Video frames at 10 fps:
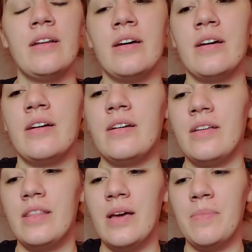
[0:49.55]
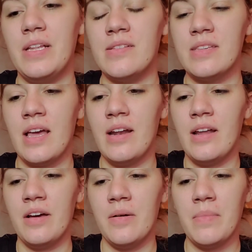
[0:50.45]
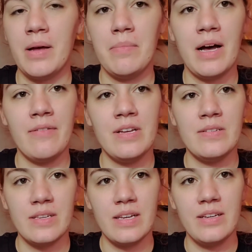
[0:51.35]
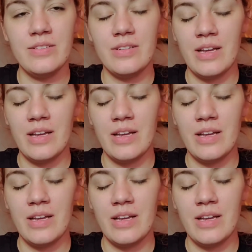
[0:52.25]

that being said, I'm obviously,